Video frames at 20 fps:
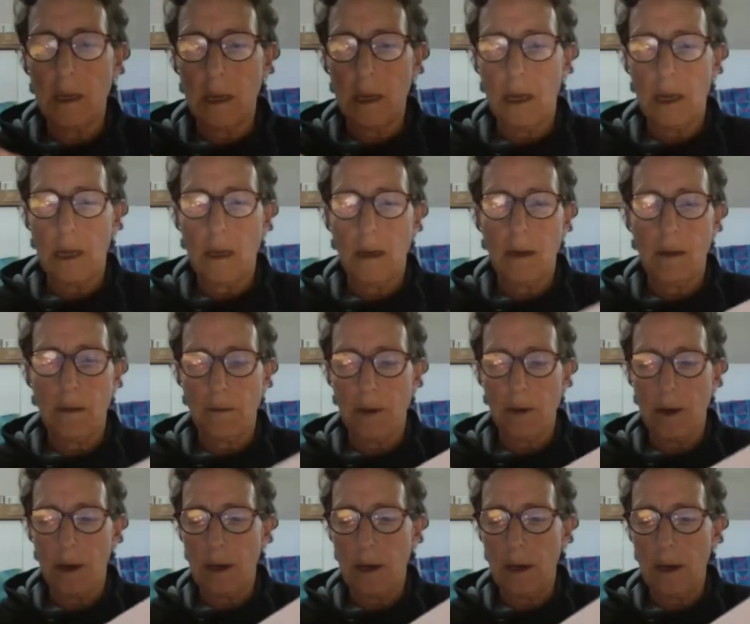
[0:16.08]
and if
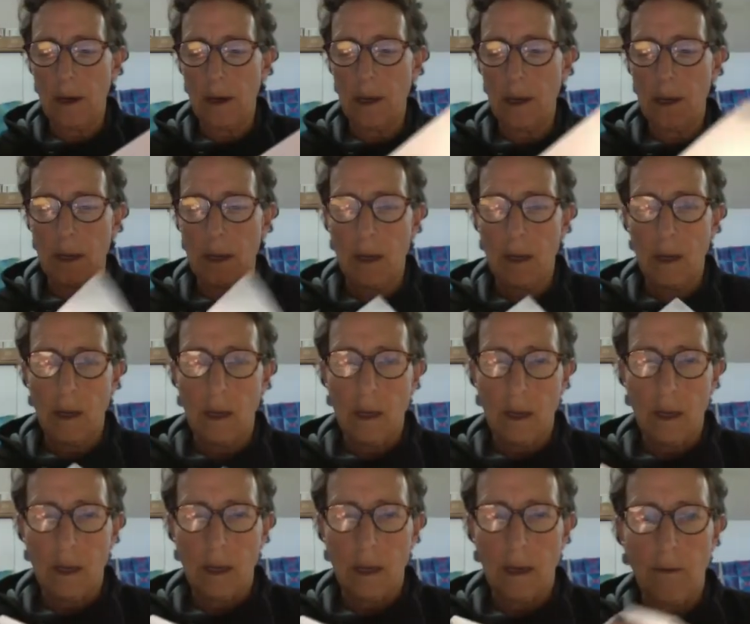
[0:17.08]
I
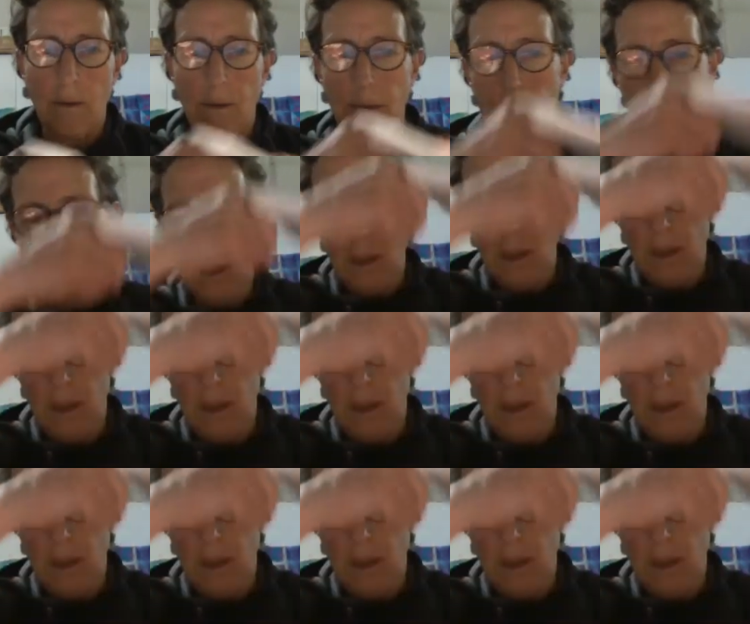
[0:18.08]
carefully